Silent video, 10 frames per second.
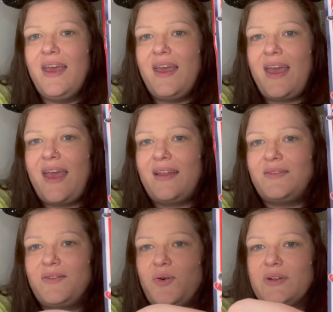and
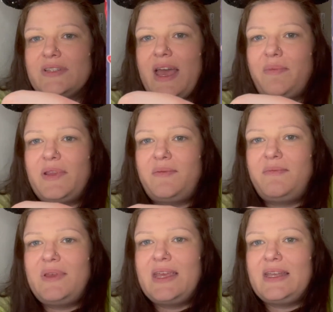of course Captain
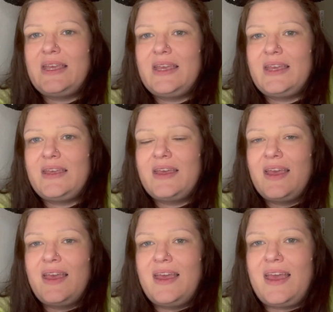Minnie.
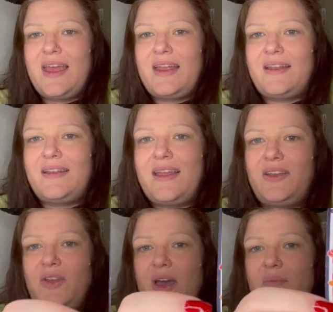And then
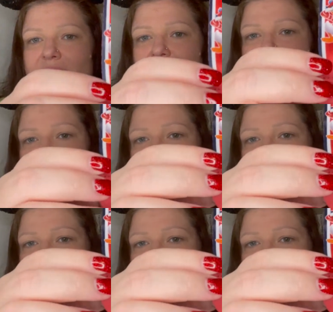you come down here to